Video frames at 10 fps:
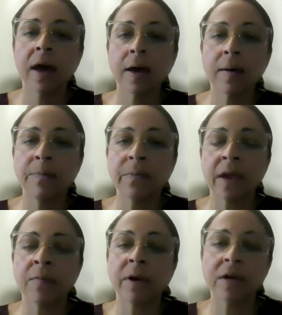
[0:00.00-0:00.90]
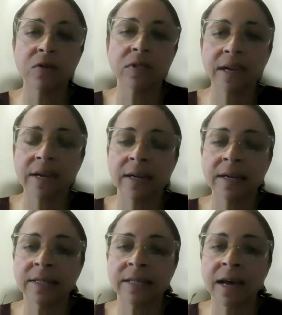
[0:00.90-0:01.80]
And my
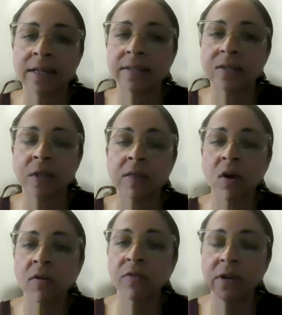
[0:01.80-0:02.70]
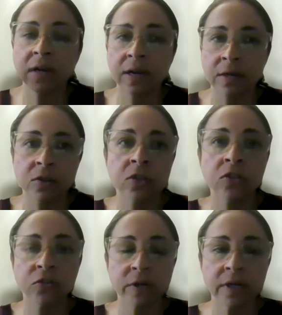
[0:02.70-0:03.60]
understanding is that's often an
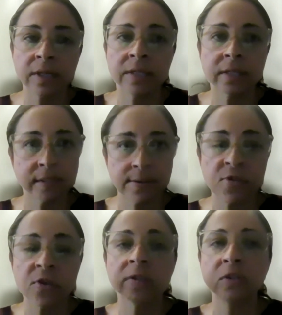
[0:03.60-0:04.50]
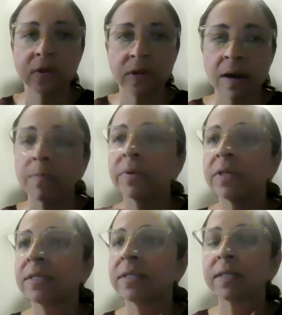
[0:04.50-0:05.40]
industry decision, so the
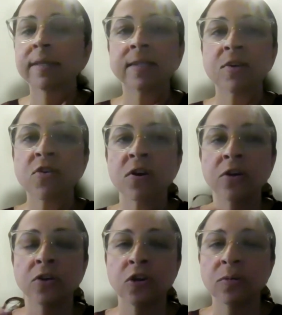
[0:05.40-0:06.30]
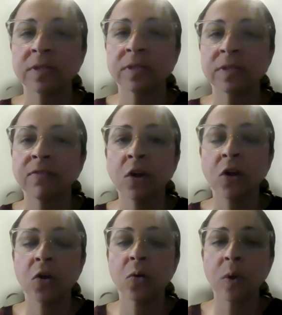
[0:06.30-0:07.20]
company's decision in terms of
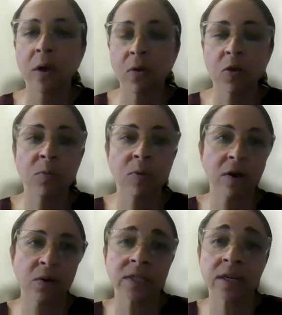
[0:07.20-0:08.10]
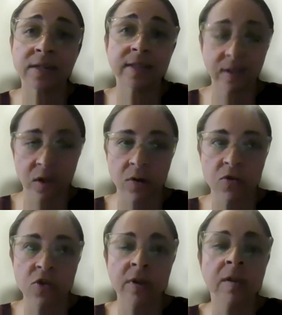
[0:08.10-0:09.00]
where they're prioritizing
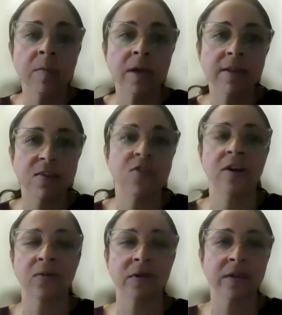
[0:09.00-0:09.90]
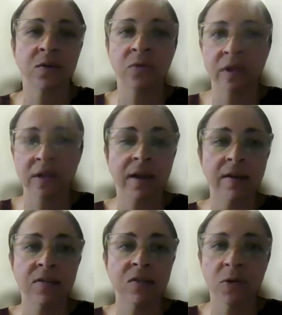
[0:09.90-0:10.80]
launching, because they generally only
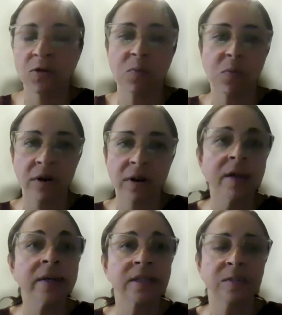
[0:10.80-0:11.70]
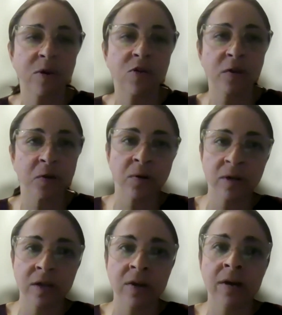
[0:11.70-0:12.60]
have so much product, especially
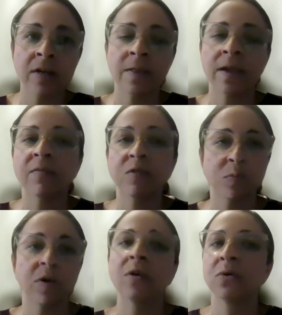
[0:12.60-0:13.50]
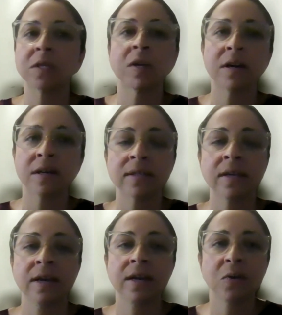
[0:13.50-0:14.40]
early on, and they have to prioritize
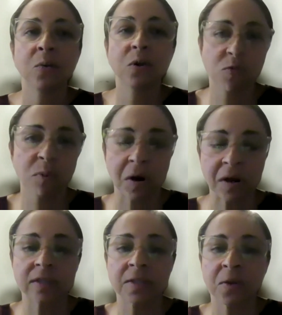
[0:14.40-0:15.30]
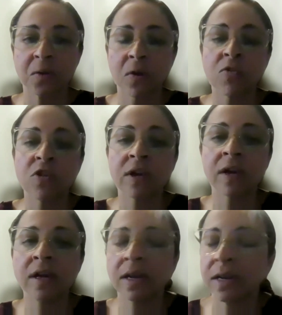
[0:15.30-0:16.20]
which markets they're launching
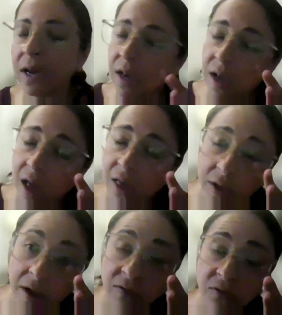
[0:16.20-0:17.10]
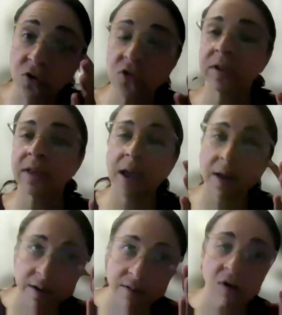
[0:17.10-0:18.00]
in. And I think unfortunately
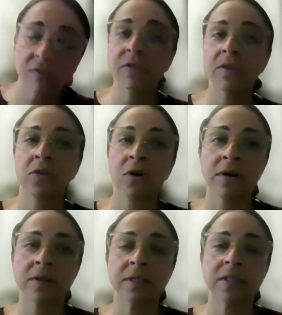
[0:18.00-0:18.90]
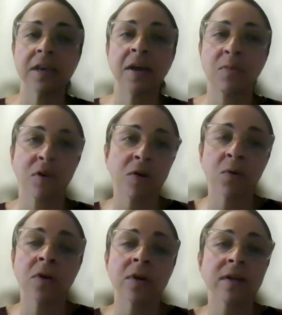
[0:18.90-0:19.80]
Canada's often not a
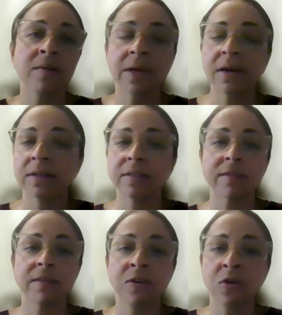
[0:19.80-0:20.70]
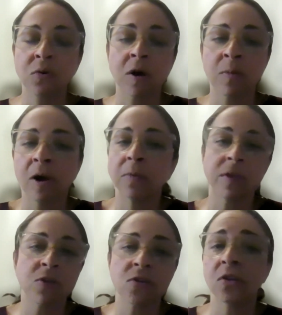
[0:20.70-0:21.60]
priority because, our
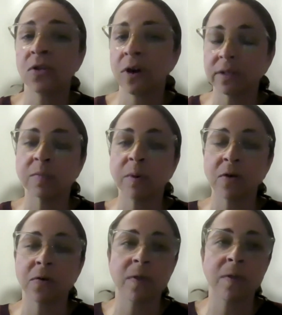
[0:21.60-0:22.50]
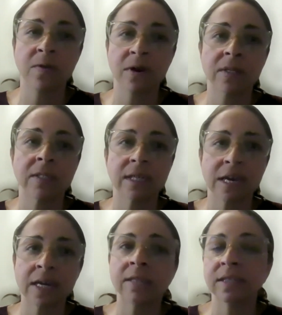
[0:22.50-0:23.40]
population's a lot smaller than the United
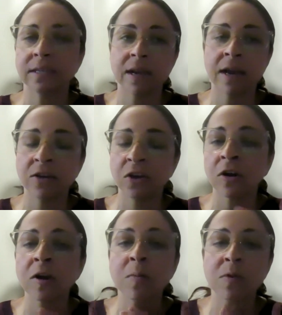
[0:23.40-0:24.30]
States and Europe.